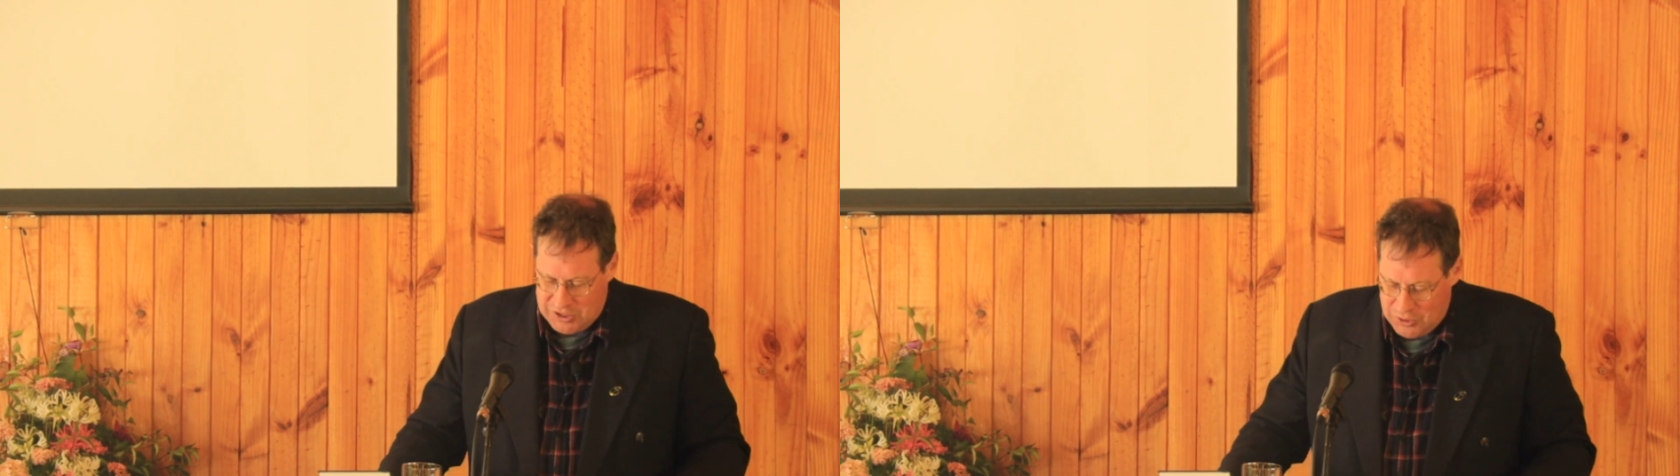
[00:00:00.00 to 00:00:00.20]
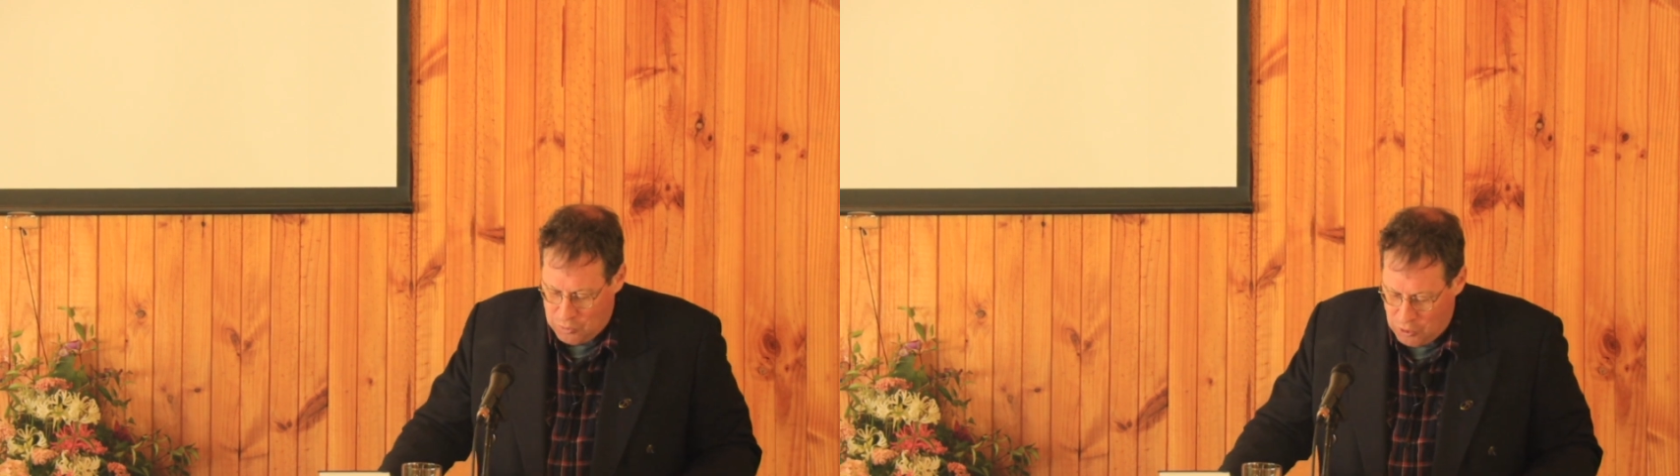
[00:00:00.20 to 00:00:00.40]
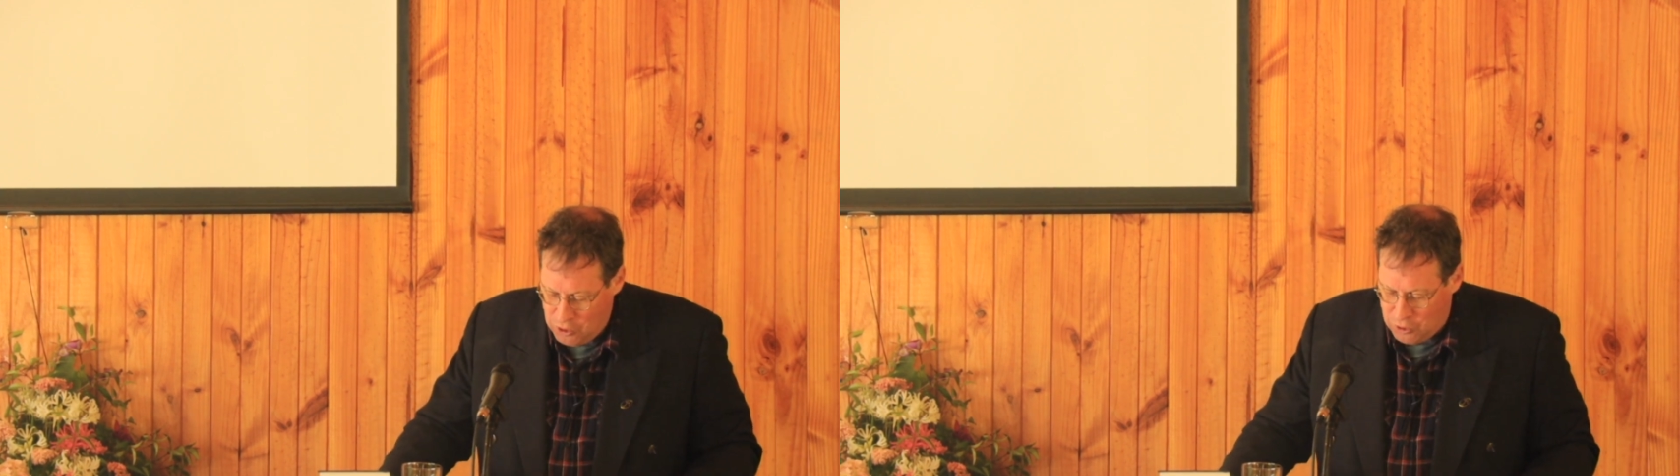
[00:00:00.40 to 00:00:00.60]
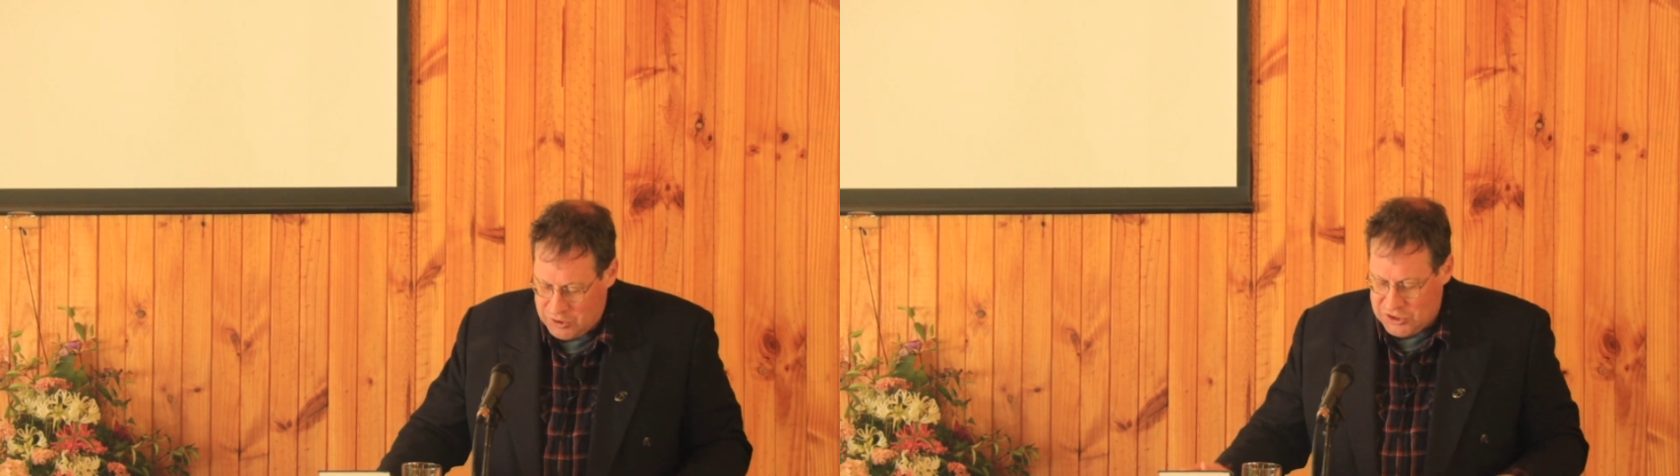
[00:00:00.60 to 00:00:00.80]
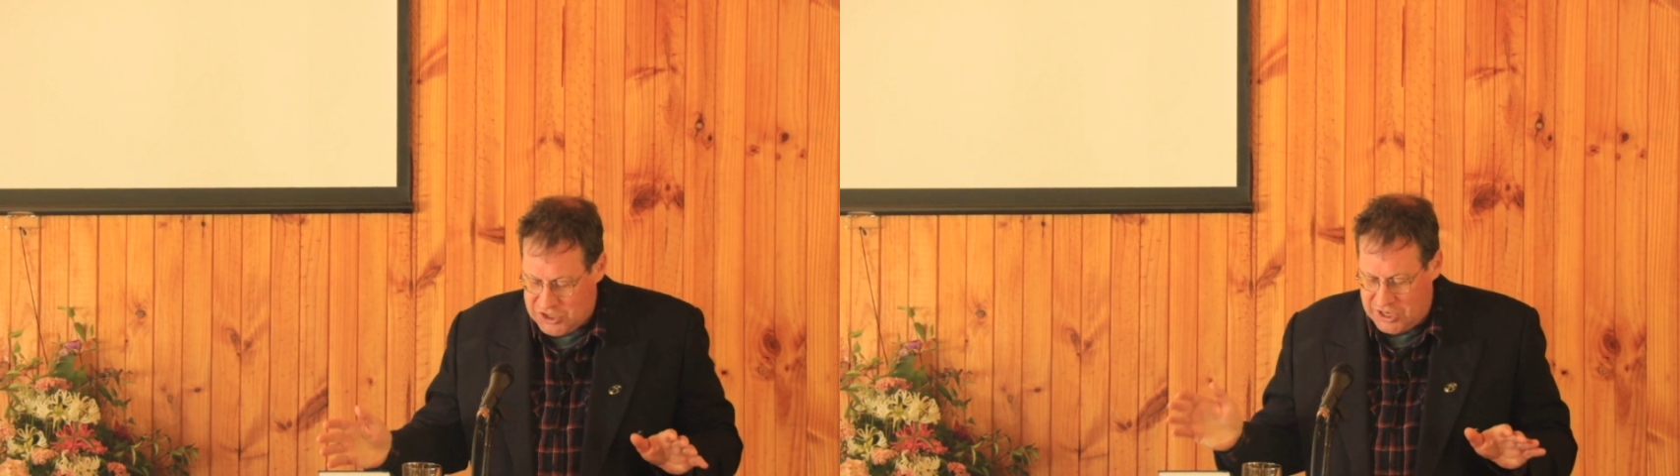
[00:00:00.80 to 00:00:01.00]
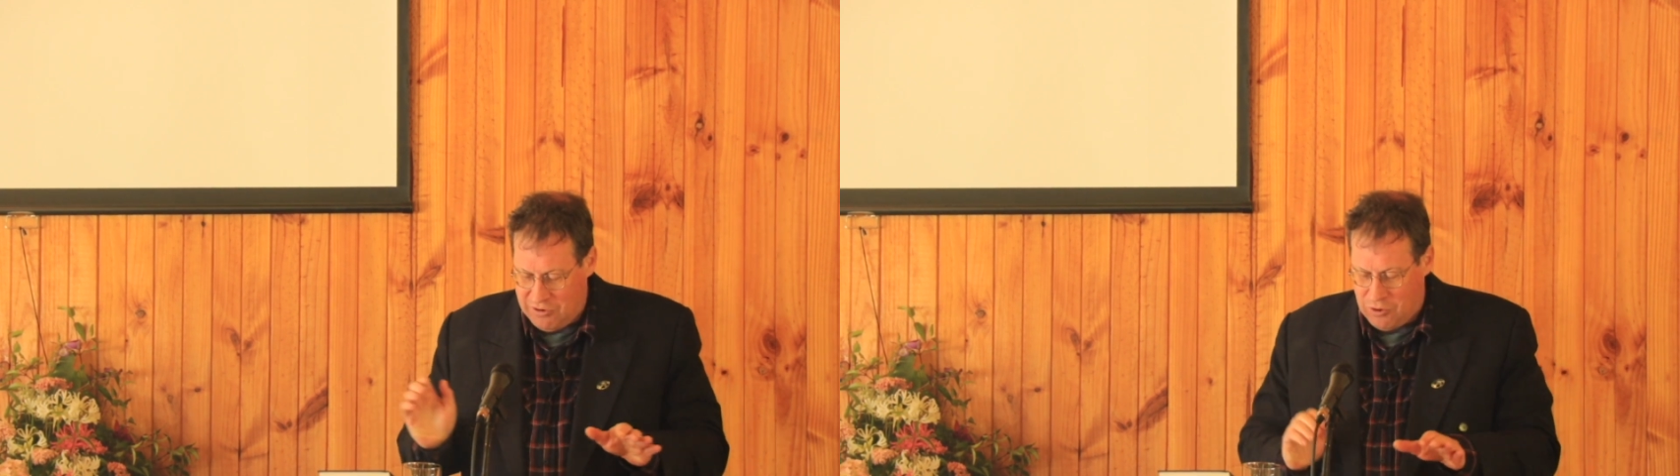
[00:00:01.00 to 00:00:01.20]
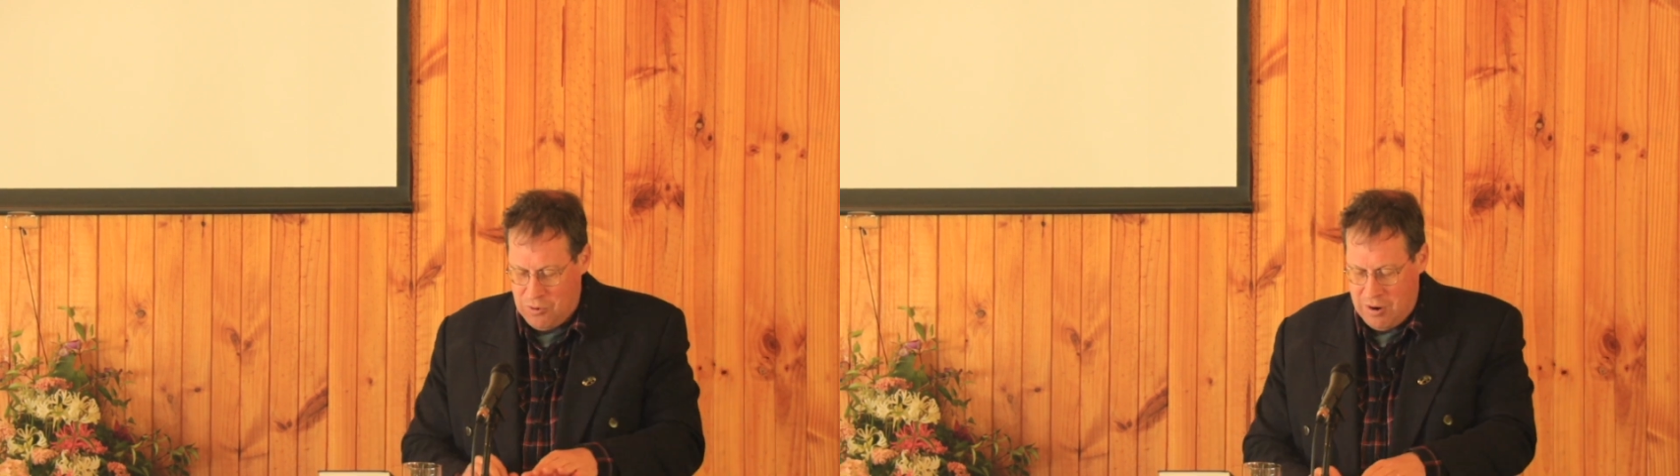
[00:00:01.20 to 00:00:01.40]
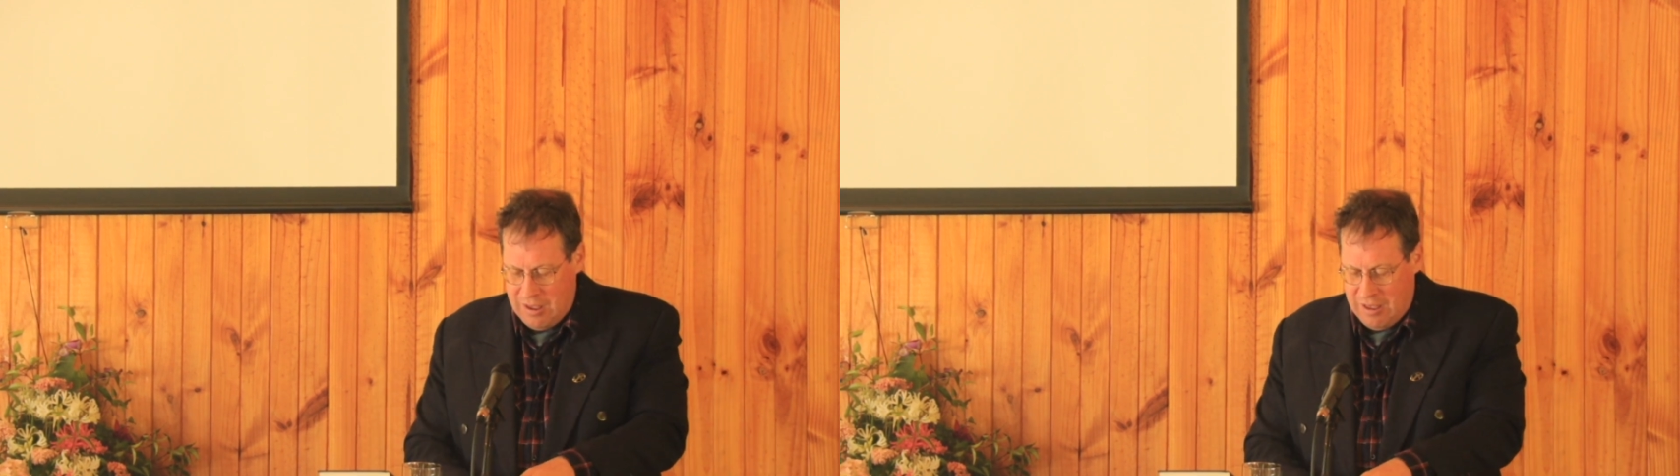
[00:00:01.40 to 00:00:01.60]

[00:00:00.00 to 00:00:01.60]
in the world in general,